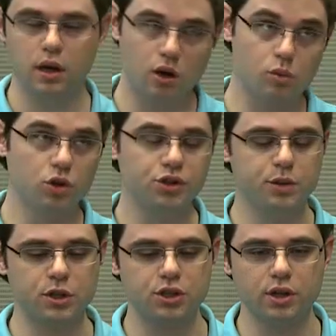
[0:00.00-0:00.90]
or
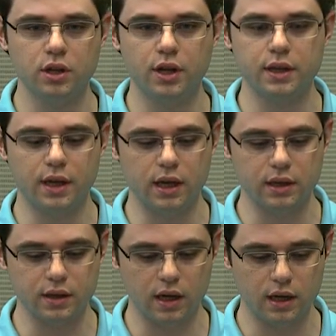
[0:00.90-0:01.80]
multidimensional data
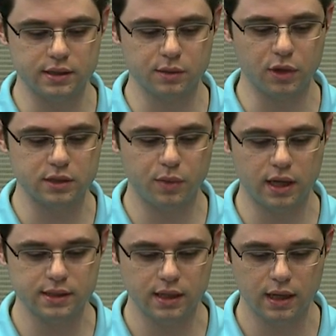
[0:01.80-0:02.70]
in uh, C++.
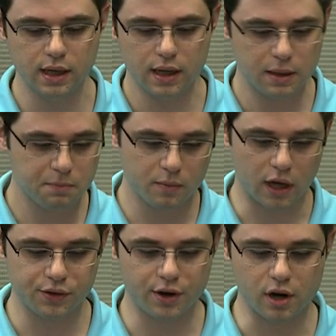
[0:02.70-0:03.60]

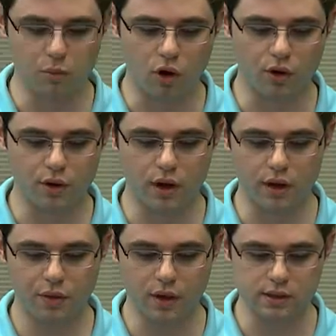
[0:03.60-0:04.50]
But there are more
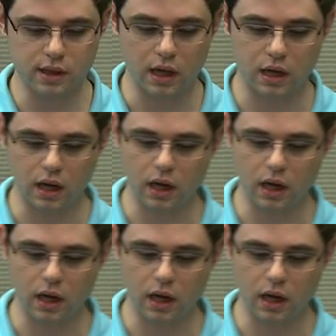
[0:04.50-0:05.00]
uh, things like